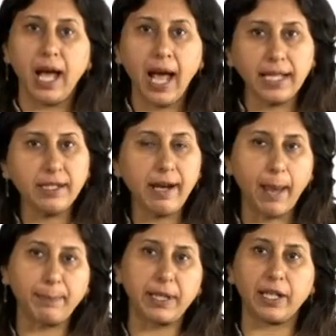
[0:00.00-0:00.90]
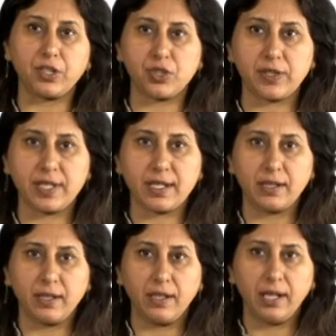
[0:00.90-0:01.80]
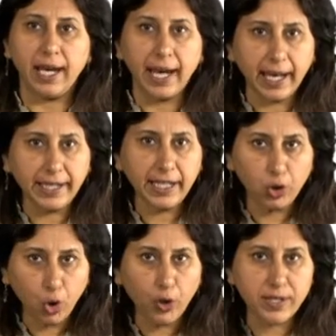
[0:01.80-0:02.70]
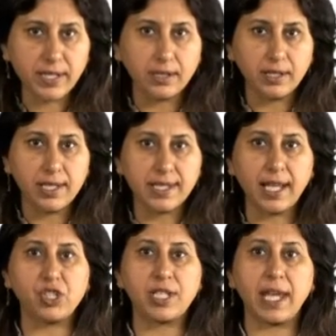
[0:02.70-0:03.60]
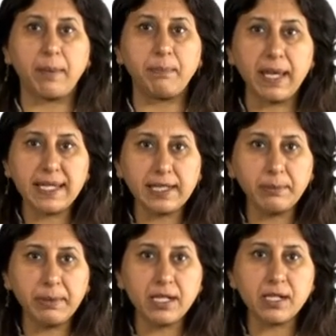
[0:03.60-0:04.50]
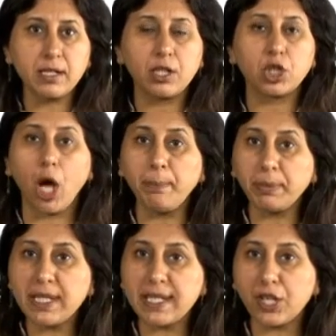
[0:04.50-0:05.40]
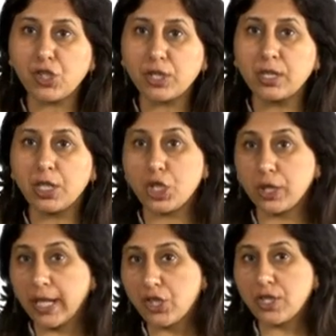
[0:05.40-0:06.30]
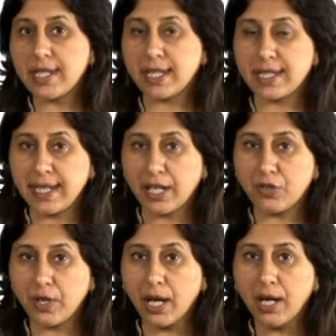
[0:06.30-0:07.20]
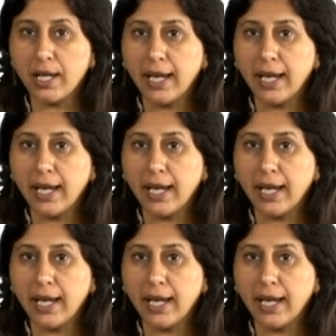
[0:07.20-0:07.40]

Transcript: Other applications. Any loss such as embezzlement, compensation, donations, etc.